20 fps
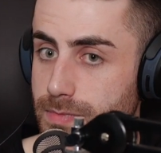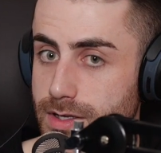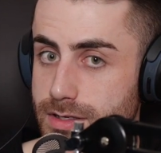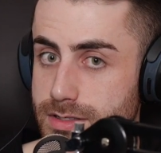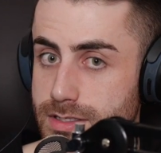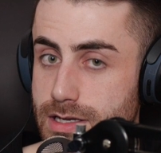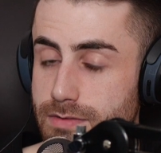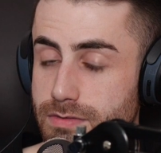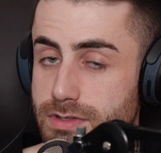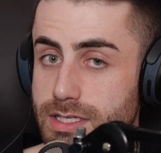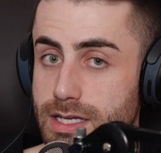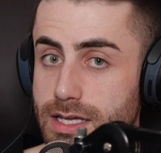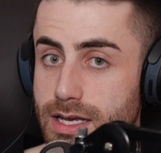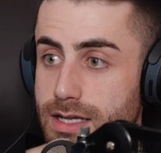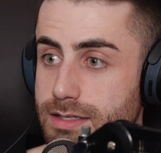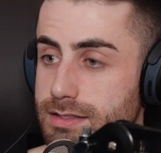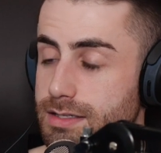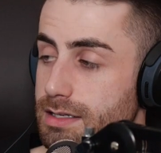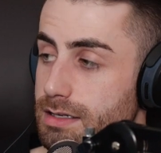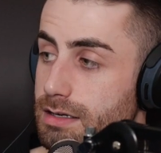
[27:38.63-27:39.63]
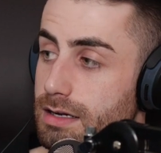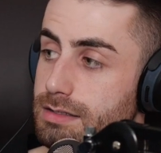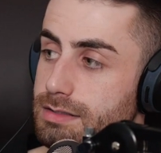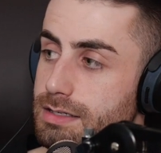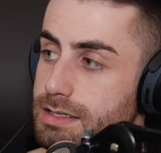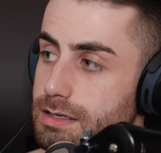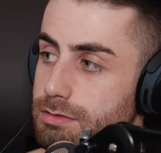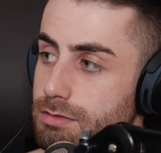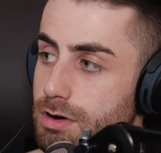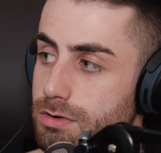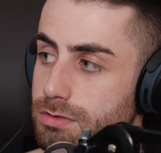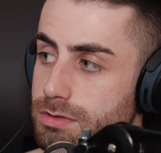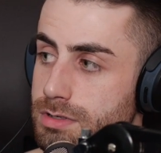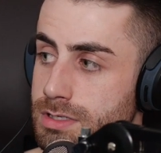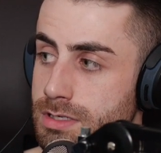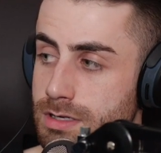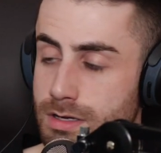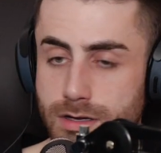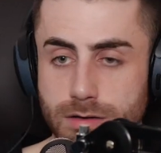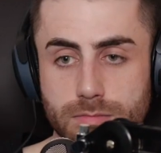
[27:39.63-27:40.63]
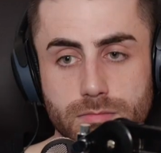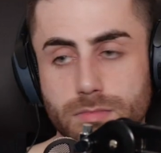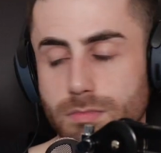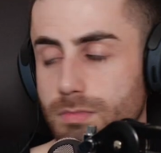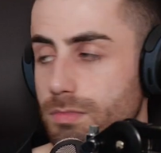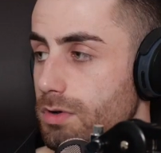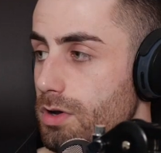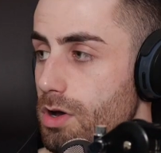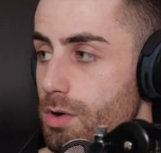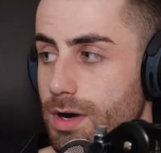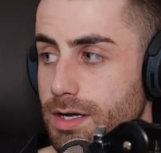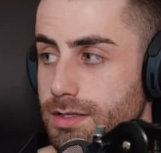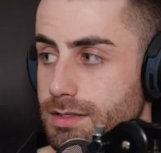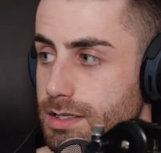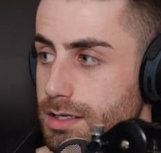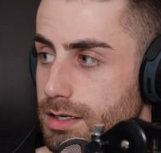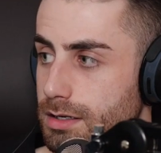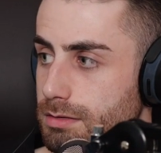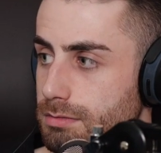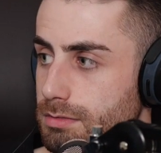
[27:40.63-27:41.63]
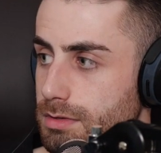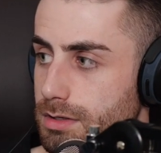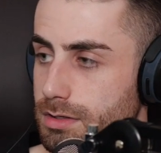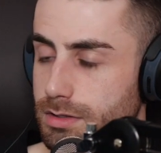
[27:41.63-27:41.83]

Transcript: 17, 18, 19-year-olds, no idea